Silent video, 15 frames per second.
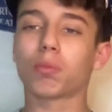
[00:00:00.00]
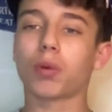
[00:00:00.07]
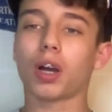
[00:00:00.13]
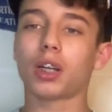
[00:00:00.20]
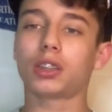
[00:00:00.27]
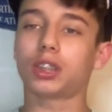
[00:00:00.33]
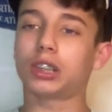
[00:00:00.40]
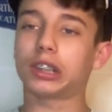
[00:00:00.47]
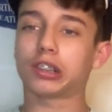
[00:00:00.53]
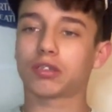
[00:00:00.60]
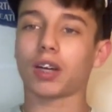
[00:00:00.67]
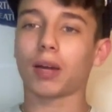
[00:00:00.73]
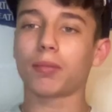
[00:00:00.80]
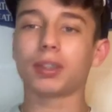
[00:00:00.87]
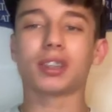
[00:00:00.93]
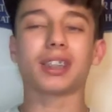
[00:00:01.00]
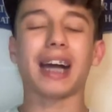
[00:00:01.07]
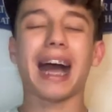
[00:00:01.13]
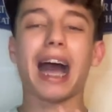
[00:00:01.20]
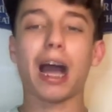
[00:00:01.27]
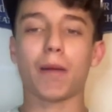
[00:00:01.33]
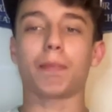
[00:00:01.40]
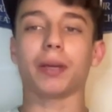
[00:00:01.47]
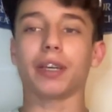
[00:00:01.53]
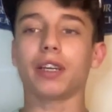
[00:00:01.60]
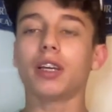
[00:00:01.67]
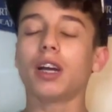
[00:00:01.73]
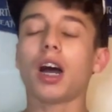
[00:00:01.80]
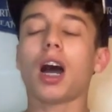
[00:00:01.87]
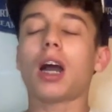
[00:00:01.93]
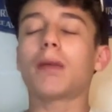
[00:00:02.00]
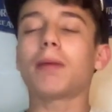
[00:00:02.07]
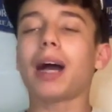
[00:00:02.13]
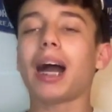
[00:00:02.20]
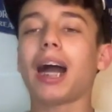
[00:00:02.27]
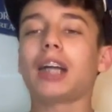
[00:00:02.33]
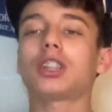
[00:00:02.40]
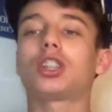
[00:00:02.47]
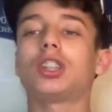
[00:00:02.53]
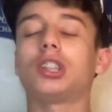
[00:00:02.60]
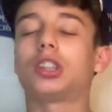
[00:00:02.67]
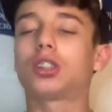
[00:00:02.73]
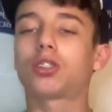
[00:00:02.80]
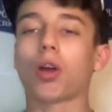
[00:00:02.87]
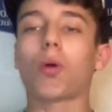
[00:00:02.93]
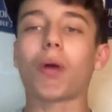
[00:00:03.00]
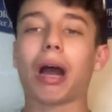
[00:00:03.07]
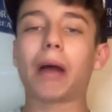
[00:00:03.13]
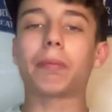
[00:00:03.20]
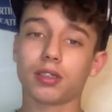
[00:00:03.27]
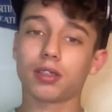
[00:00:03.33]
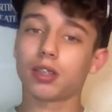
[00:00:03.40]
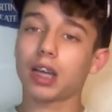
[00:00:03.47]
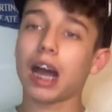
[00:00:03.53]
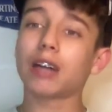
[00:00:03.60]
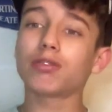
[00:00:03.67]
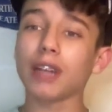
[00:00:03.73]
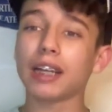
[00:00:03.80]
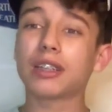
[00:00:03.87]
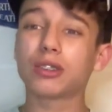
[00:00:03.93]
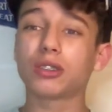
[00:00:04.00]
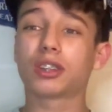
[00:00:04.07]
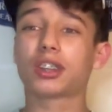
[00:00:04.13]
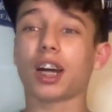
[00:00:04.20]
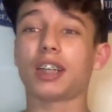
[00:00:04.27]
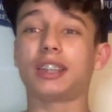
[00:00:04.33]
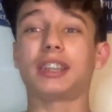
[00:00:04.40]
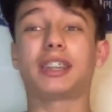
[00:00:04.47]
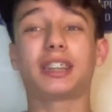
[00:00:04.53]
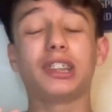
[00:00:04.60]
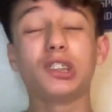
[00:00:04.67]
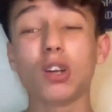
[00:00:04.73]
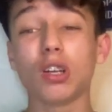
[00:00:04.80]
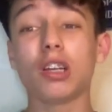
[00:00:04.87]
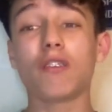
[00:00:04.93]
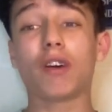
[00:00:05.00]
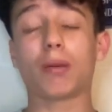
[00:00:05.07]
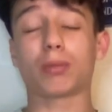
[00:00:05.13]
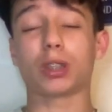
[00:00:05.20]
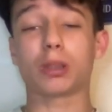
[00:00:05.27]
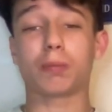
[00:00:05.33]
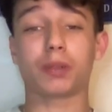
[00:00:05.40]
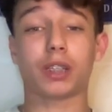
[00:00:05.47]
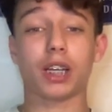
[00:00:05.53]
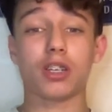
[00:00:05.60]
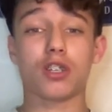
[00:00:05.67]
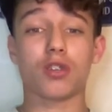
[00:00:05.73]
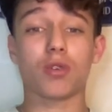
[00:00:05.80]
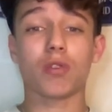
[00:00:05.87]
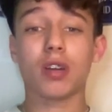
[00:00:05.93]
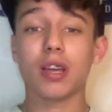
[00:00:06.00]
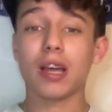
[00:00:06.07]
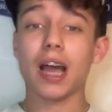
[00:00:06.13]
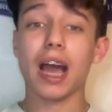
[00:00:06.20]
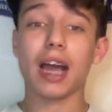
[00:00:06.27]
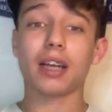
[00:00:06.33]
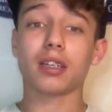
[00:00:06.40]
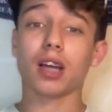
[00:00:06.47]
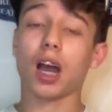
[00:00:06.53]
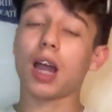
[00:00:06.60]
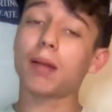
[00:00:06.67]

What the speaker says: word to describe this: happy. I'm actually so happy. Our record signing did not live up to his potential, and I